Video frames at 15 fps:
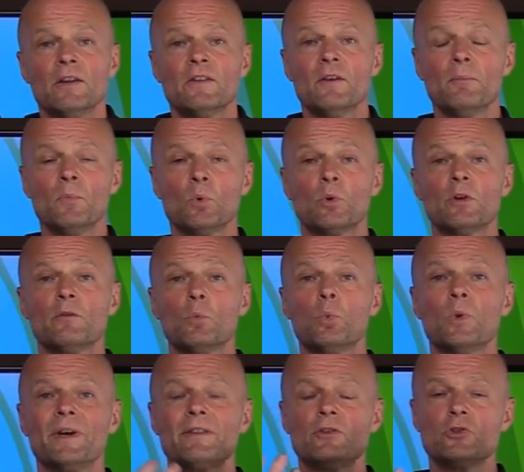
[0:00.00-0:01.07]
the more
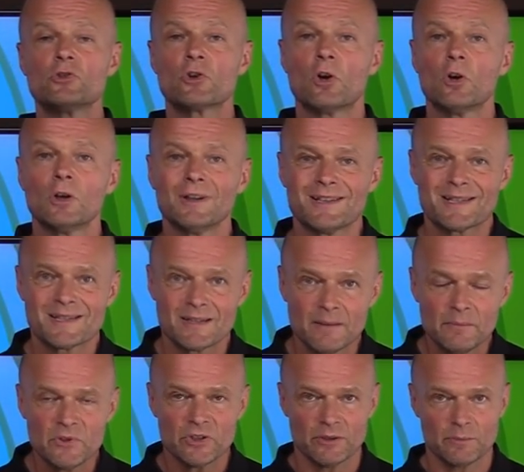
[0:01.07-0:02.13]
withdrawal
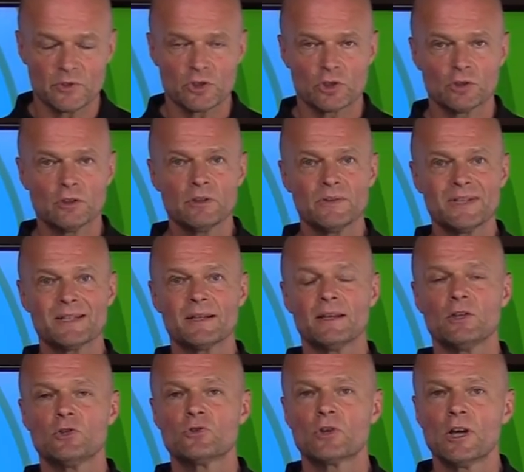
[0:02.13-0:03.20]
symptoms. Sugar is
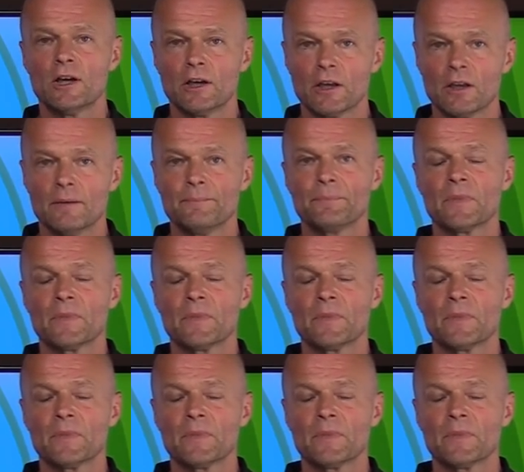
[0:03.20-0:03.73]
a drug.